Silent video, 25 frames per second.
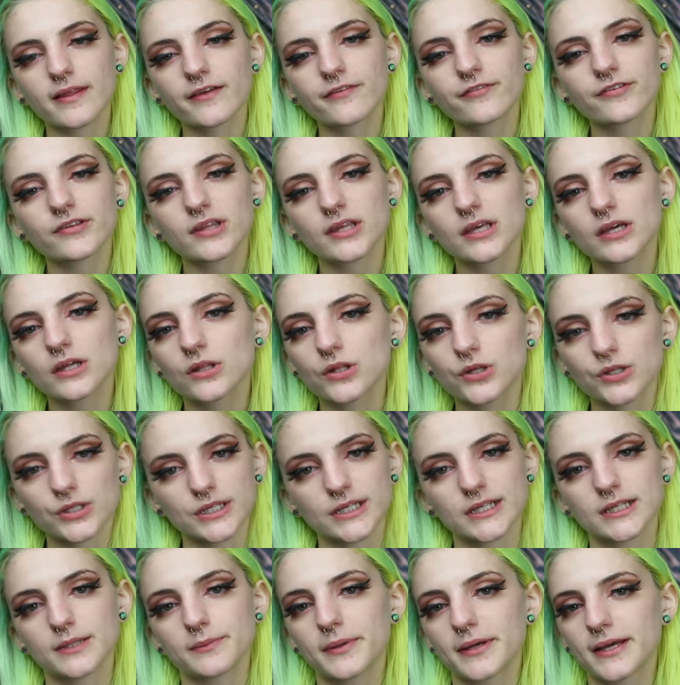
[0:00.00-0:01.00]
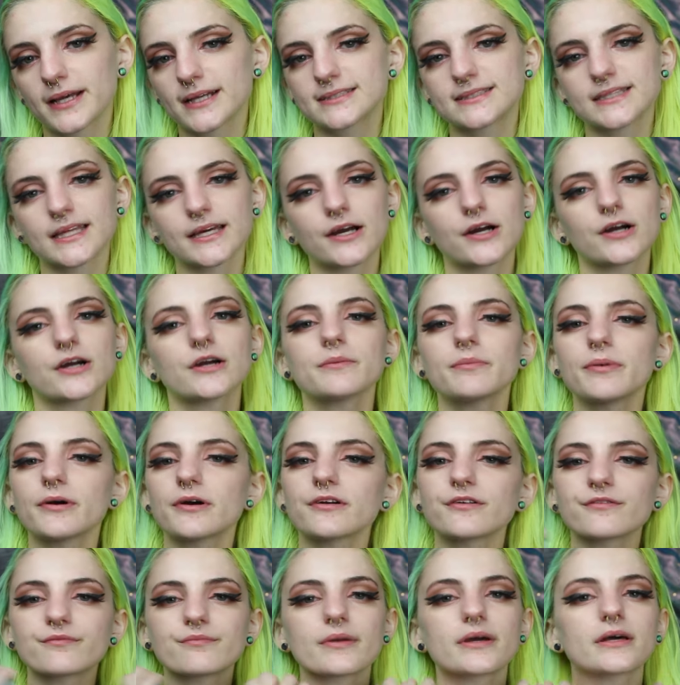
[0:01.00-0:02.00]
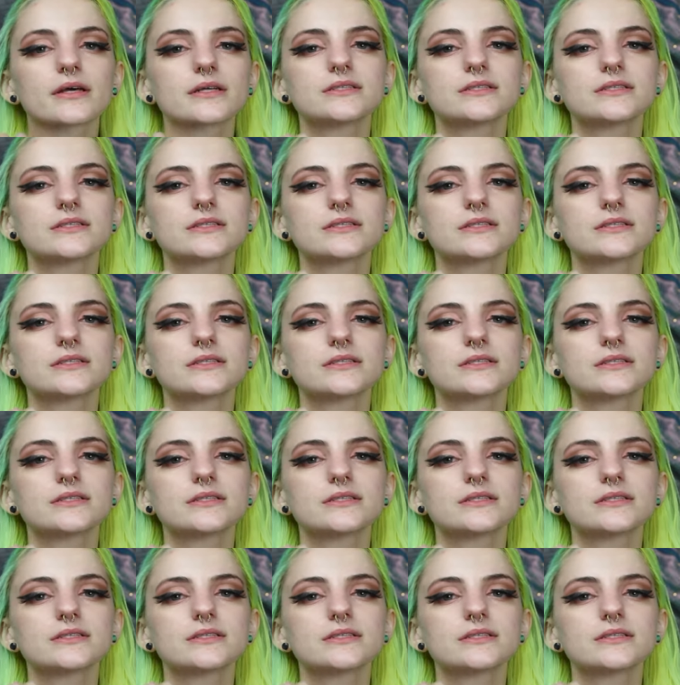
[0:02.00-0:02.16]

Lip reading: they feel included because they are a part of my